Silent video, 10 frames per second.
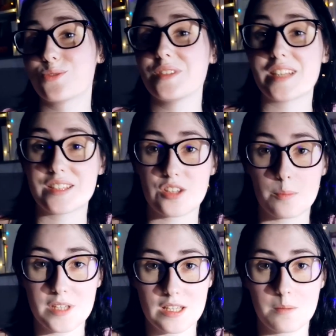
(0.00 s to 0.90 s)
soon as I
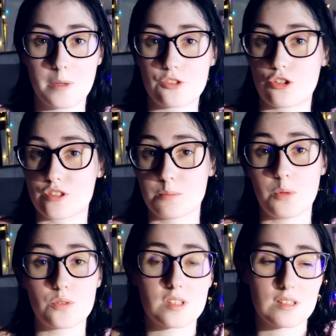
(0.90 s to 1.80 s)
stopped taking pictures and
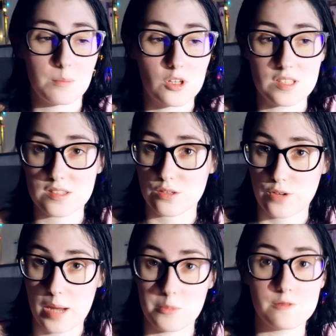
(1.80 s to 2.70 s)
posting them on
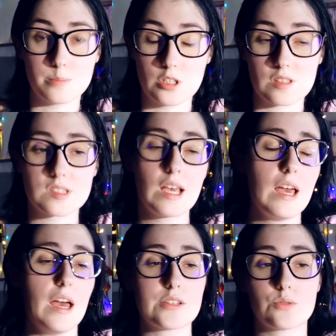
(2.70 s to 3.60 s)
Instagram of books,
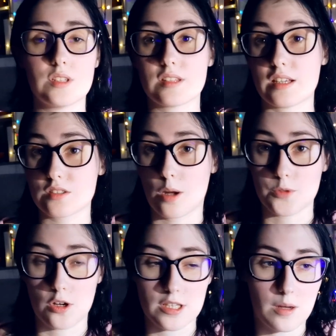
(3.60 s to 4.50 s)
as soon as I stopped
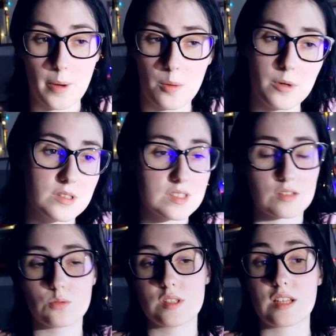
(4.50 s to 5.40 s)
talking about books,
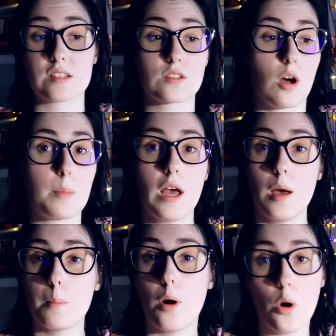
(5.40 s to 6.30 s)
as soon as I stopped
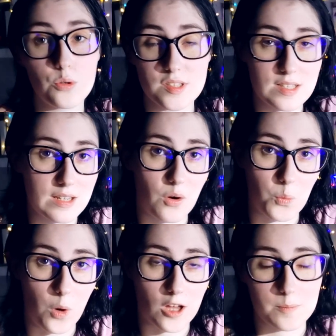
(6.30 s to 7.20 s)
posting
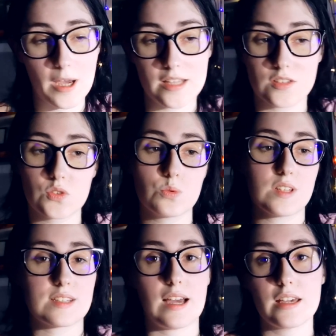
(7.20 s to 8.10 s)
on Wattpad, as soon
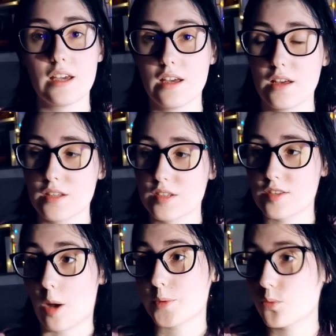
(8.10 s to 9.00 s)
as I
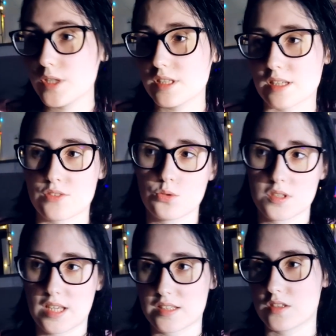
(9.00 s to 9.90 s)
stopped tweeting, as soon
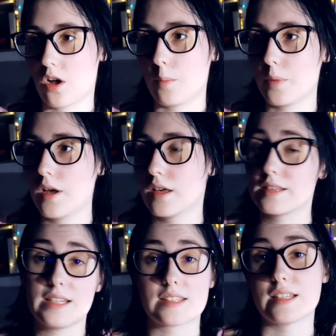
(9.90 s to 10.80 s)
as I stopped
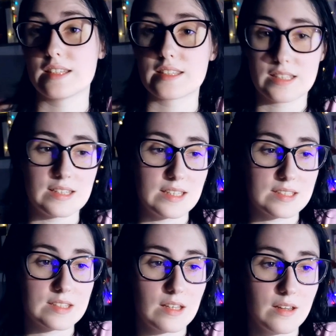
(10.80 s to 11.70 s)
this and this and
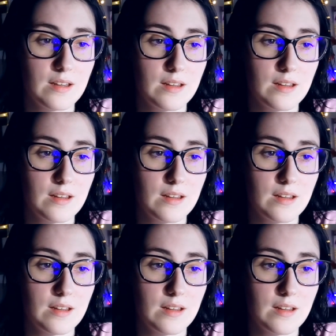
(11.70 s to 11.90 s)
this,